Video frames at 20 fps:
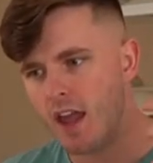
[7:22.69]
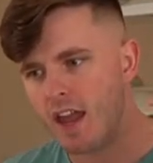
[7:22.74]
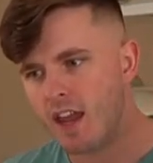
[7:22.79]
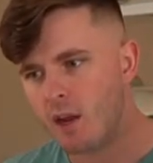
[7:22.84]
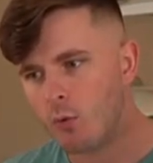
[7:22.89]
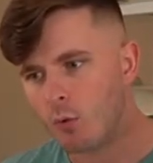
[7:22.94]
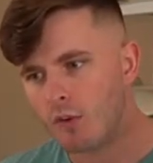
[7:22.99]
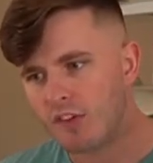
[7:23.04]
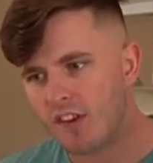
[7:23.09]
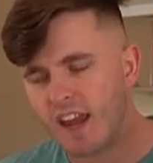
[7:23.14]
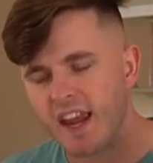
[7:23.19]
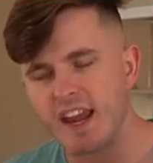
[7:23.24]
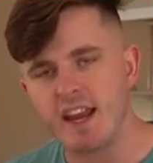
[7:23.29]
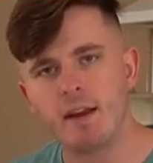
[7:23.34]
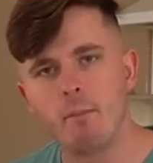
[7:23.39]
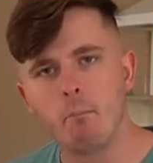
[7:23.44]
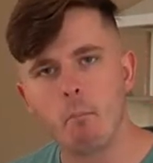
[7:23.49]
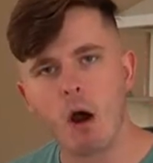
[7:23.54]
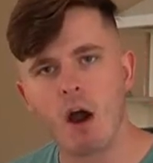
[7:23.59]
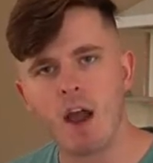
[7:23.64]
it was
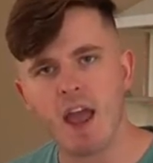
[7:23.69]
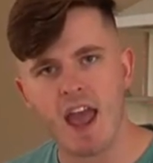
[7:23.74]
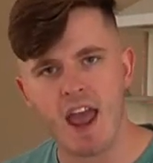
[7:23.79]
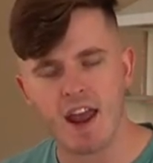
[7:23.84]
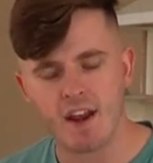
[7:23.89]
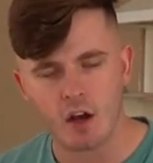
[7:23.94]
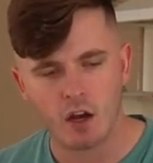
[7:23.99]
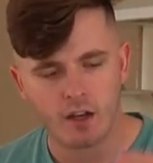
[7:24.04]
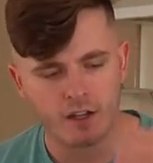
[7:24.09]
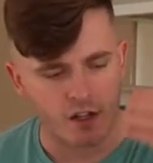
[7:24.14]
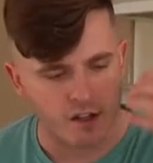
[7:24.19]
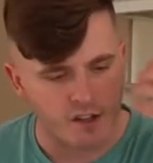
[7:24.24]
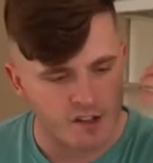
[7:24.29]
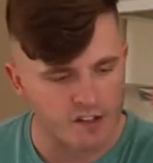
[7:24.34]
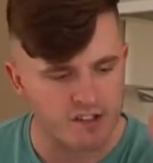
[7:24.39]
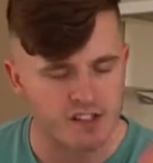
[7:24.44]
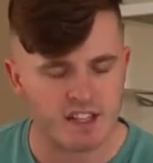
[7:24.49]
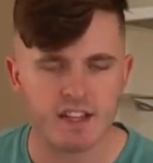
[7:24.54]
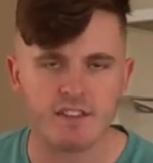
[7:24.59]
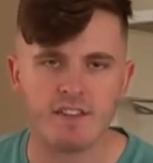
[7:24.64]
in my head, I could
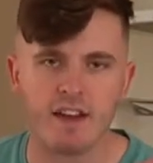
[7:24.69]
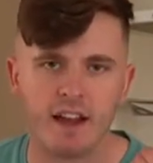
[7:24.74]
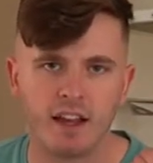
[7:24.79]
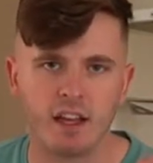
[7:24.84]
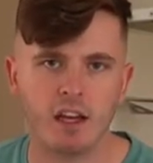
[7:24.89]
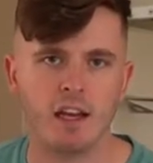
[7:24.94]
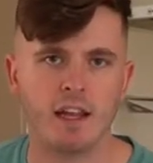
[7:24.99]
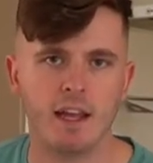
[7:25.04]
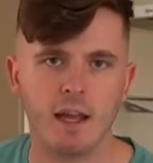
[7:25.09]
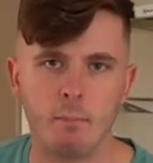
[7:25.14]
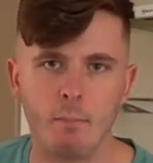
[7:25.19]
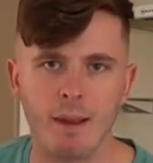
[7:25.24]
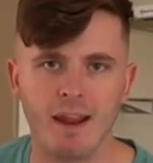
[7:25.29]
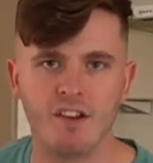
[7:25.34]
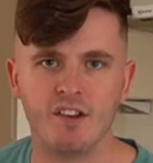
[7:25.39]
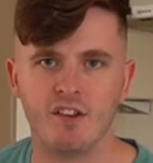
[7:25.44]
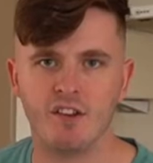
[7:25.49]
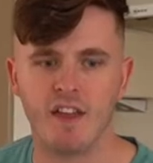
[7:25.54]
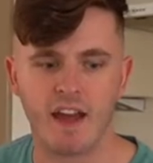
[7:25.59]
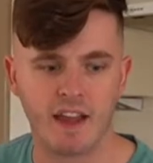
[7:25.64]
see that clear
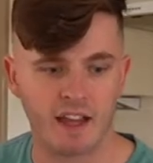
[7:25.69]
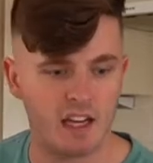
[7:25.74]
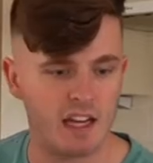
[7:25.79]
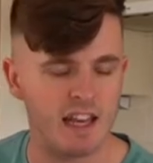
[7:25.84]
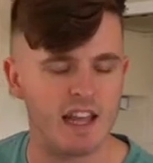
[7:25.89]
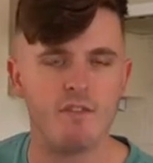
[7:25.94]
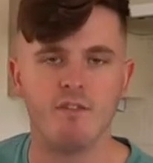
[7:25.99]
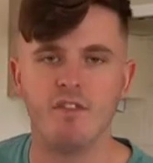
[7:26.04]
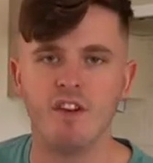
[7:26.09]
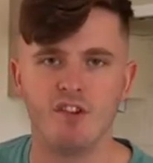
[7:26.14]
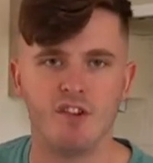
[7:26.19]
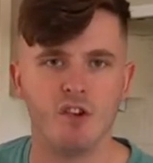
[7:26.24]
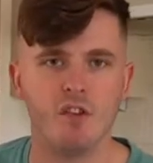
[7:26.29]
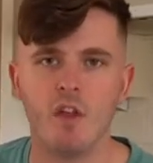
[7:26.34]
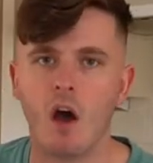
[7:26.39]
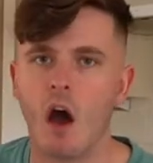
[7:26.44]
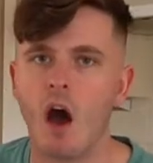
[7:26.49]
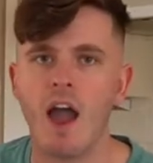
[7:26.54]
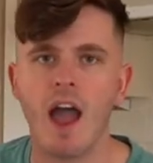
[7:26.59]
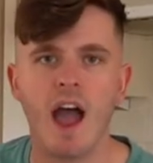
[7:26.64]
picture, that clear vision
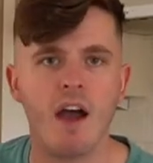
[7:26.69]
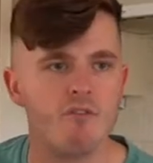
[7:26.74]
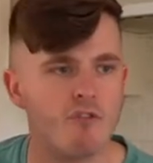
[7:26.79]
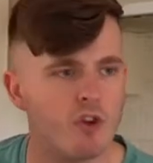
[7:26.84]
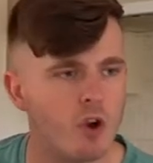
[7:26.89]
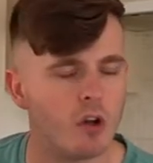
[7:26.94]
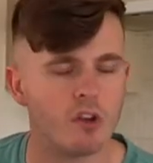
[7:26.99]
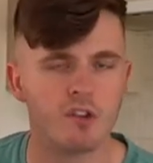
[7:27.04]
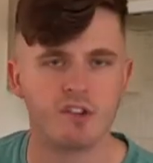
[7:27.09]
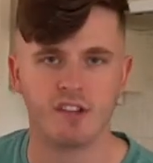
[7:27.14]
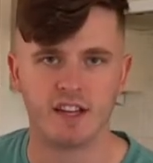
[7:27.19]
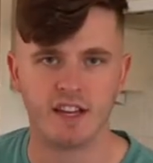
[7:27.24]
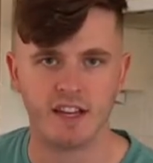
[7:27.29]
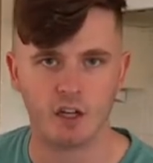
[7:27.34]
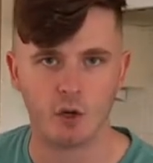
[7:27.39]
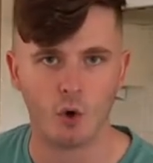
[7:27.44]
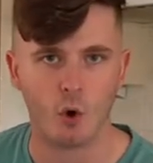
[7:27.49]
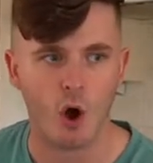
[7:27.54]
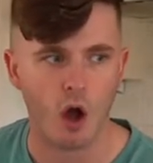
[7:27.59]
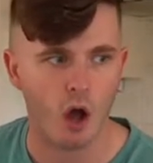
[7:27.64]
that I have not
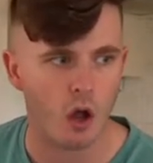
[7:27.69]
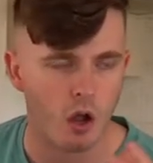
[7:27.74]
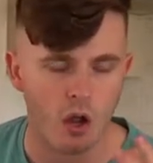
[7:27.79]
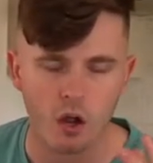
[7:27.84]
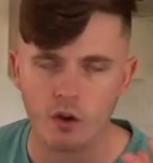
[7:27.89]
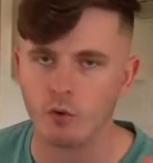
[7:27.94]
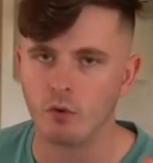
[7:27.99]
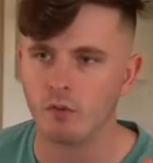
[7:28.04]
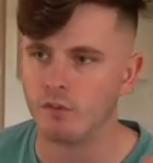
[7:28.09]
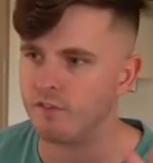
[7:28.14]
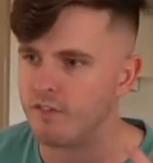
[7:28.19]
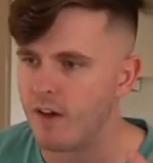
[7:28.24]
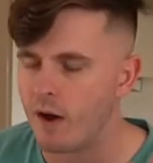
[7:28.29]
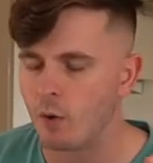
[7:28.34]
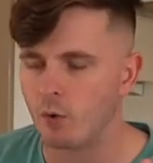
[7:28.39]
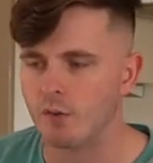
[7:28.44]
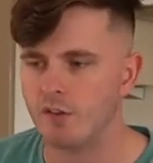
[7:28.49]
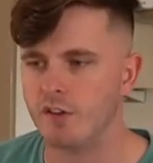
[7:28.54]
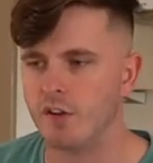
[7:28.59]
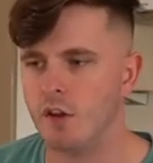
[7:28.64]
seen or heard or
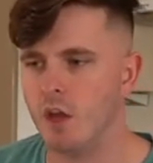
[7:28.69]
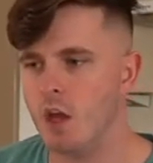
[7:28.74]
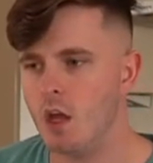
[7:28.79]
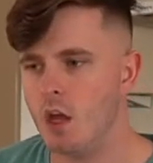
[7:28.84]
felt